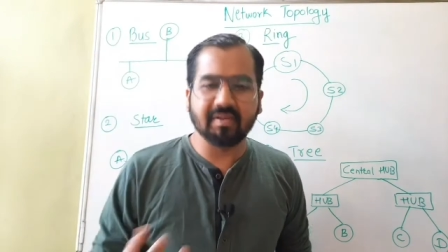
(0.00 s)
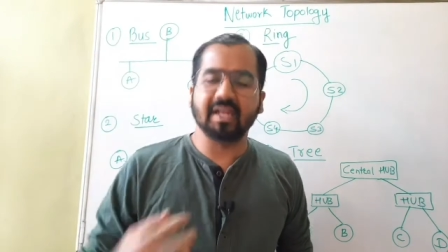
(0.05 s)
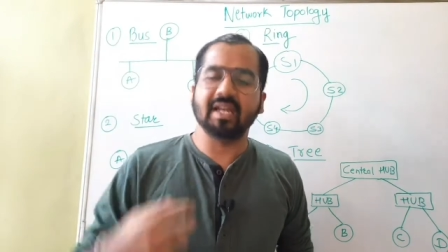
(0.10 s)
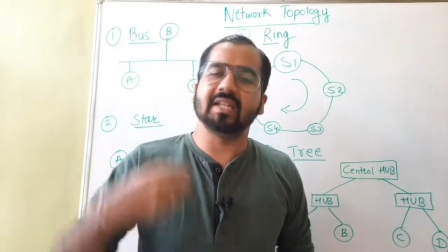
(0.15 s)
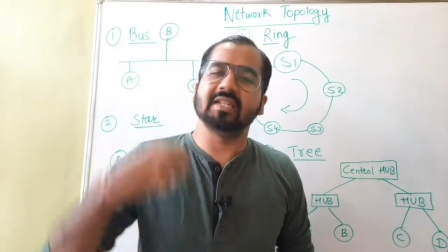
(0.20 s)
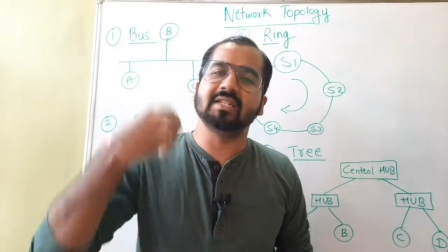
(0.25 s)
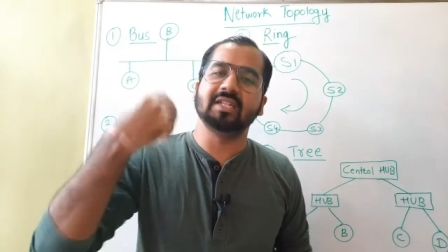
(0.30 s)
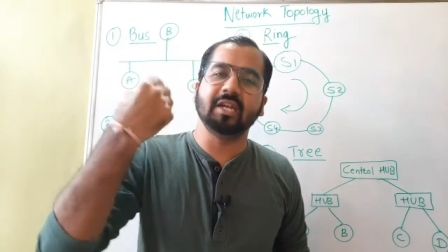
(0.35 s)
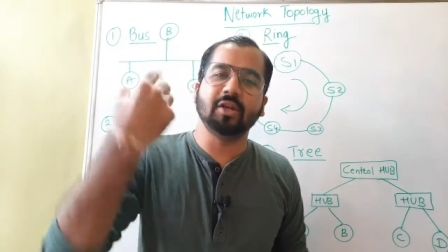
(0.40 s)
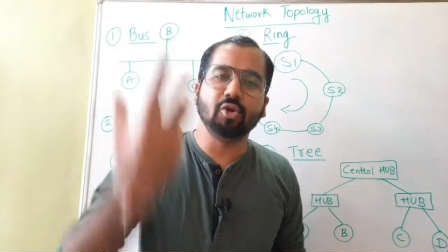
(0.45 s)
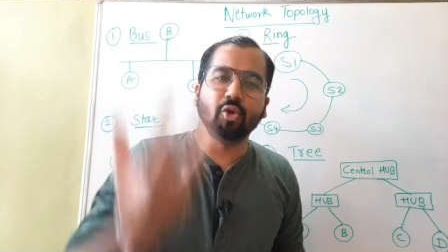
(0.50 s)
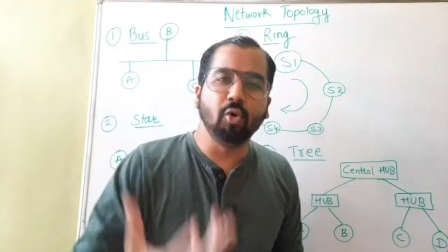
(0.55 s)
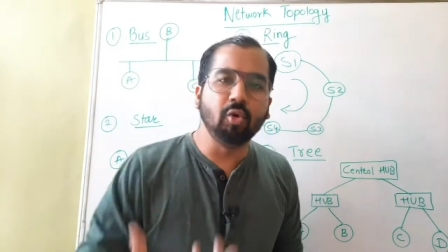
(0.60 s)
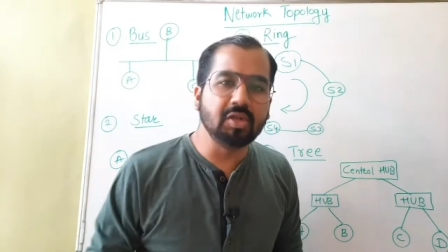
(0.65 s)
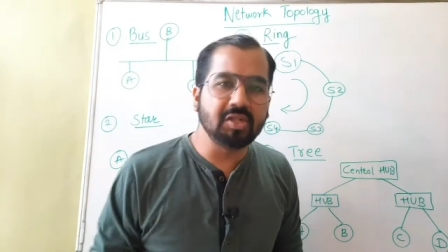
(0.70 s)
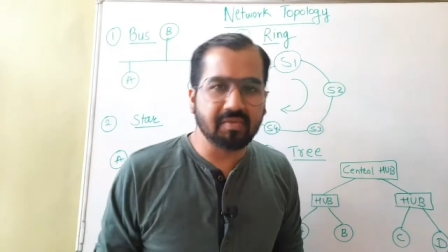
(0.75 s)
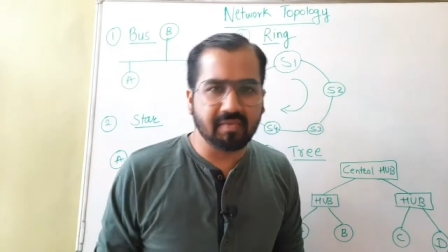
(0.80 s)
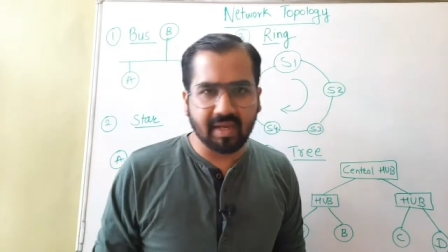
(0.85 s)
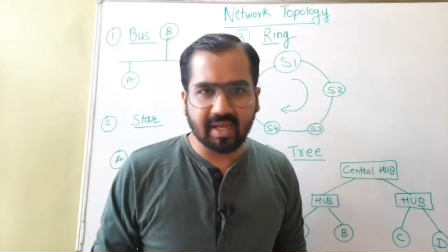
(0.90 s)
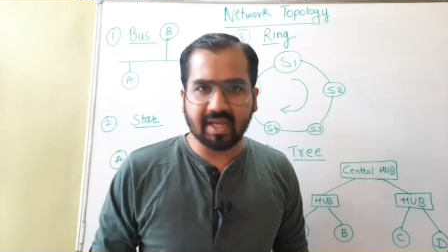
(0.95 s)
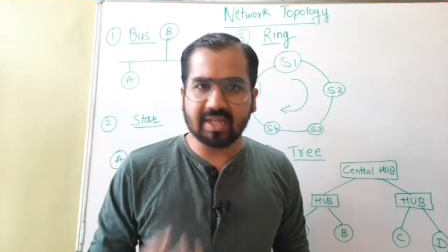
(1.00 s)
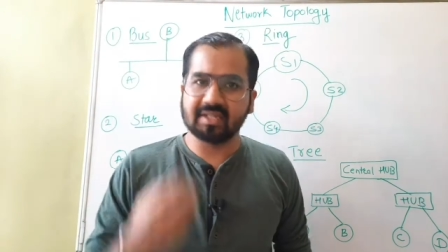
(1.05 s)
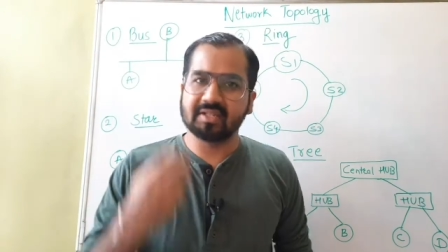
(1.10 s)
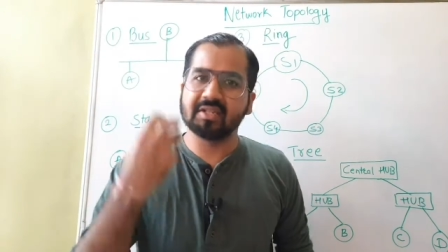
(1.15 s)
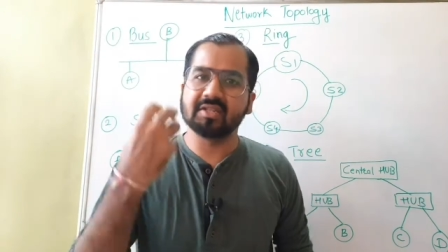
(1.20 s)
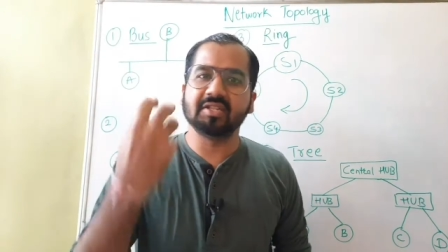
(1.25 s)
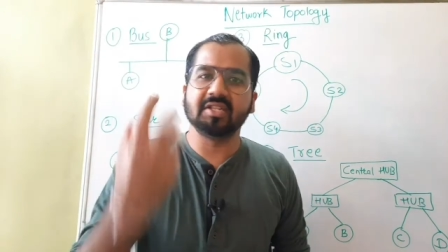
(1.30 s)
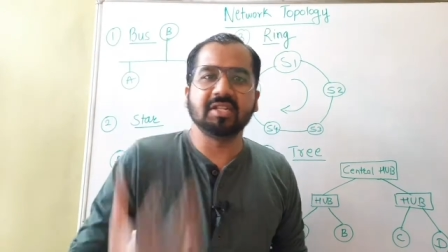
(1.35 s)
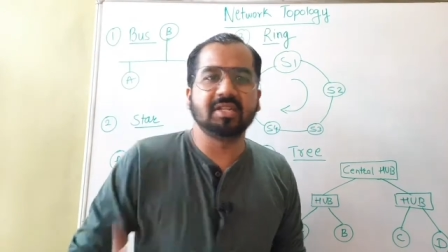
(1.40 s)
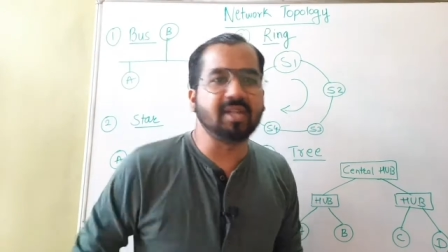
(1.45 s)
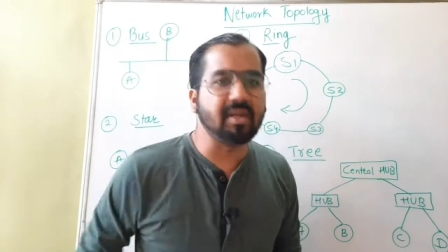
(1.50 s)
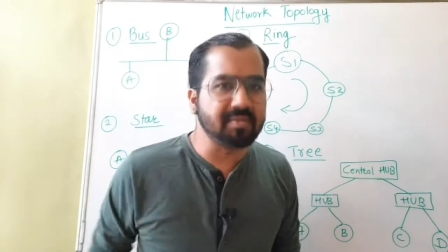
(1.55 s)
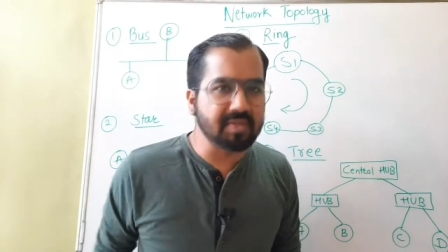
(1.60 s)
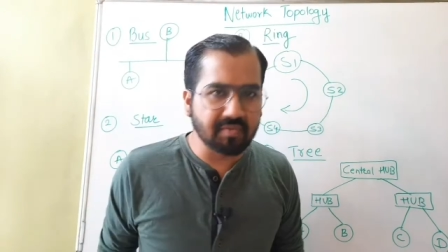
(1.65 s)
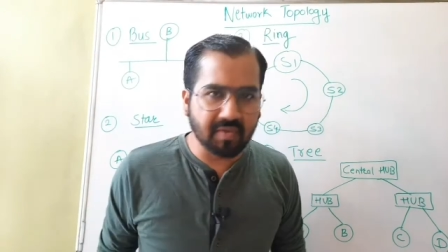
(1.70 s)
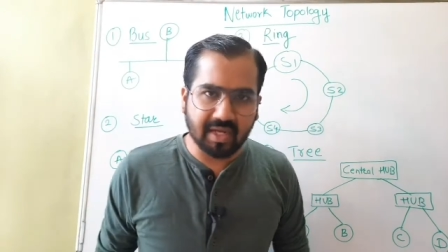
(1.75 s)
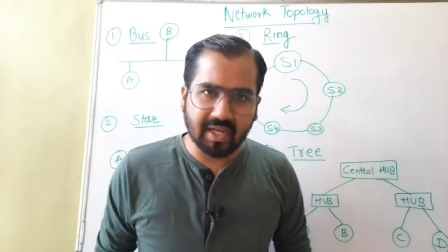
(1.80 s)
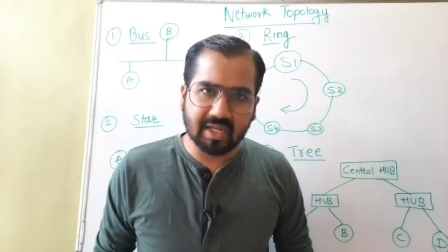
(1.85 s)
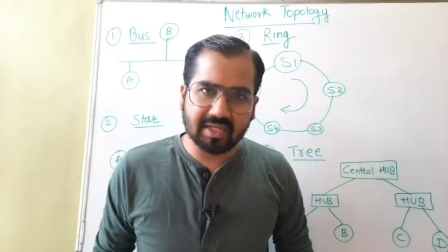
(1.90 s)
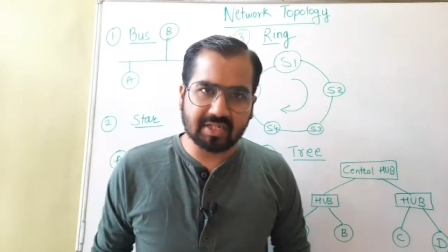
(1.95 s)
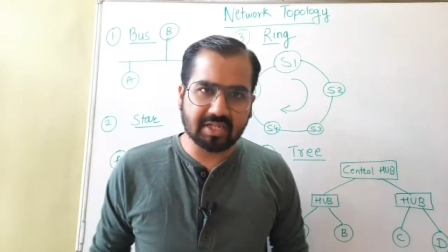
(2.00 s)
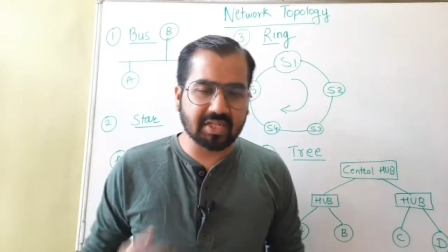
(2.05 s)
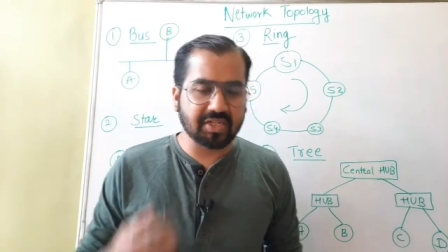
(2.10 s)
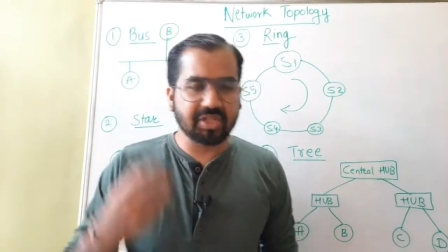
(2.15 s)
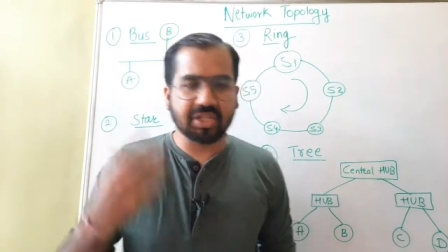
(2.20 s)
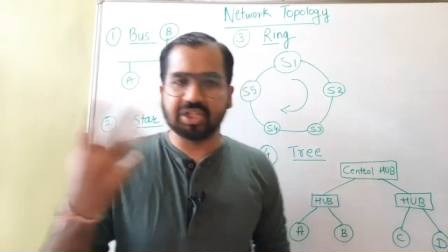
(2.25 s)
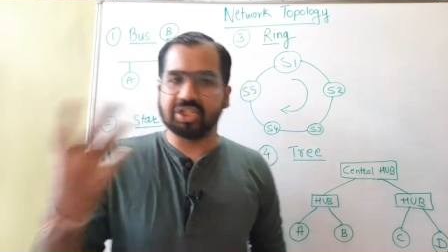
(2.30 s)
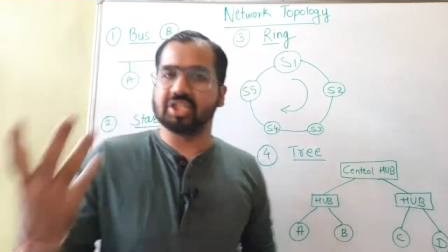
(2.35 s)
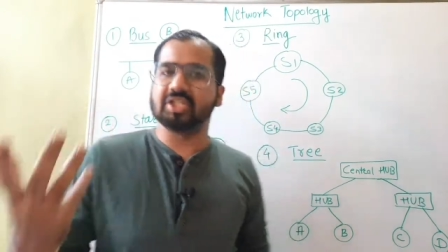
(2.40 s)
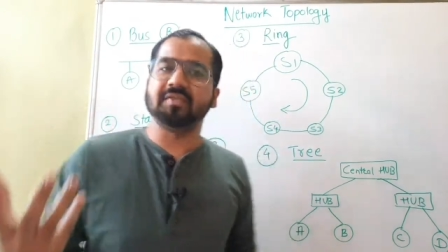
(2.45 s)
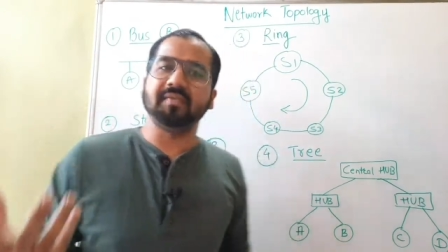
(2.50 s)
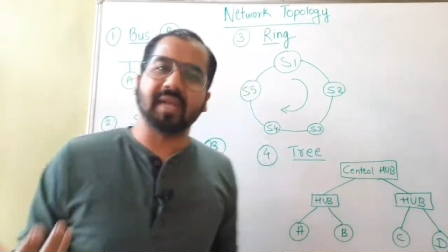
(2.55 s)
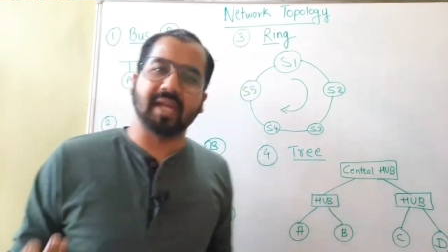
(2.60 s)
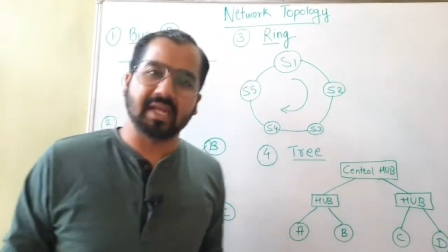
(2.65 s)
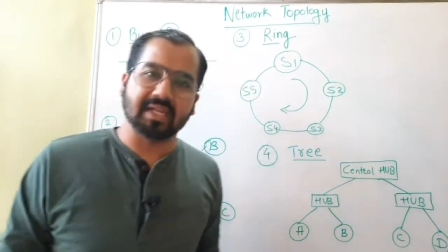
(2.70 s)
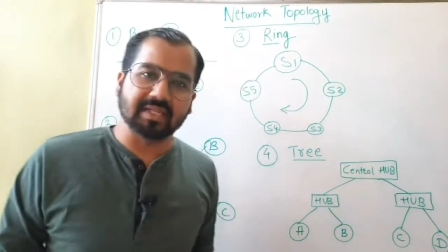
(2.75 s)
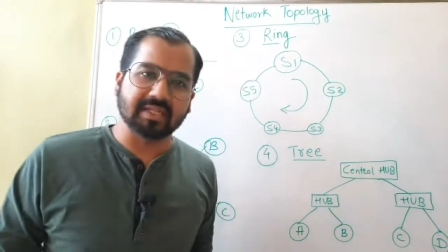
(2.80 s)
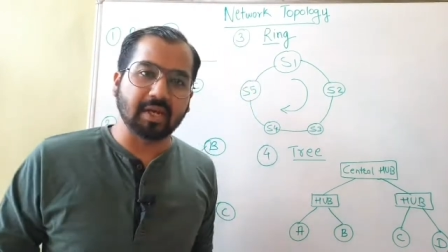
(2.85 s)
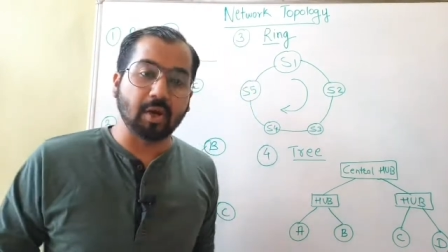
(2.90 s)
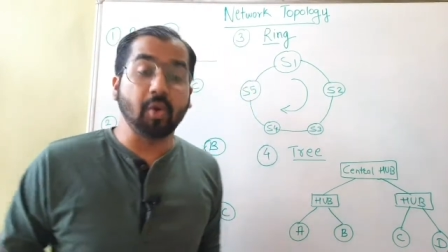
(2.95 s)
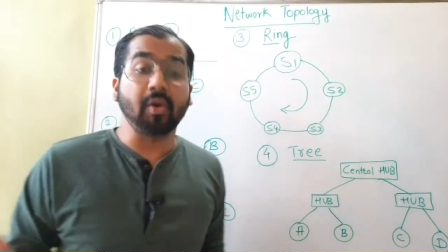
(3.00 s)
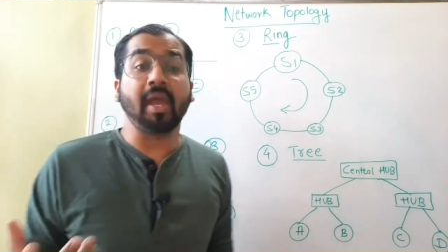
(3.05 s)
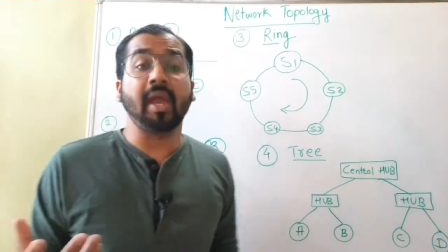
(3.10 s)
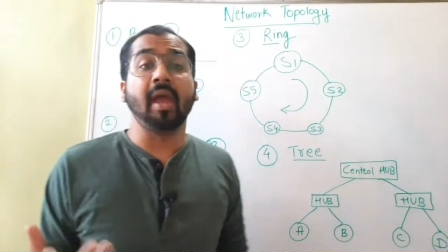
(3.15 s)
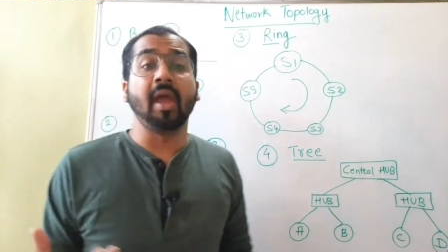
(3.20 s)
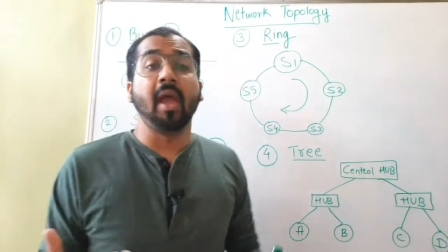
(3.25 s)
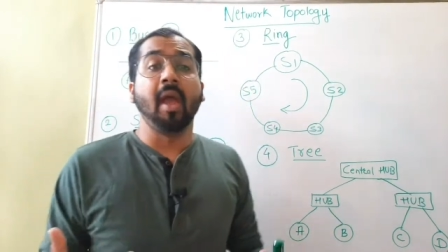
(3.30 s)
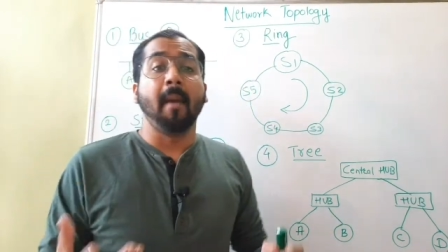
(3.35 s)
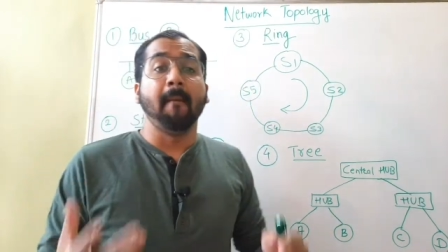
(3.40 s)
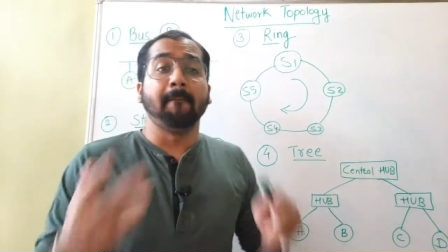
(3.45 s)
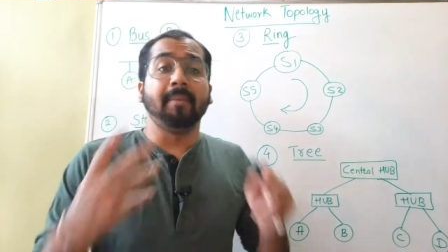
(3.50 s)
We can say nodes, we can say systems, we can say stations, we can say, okay.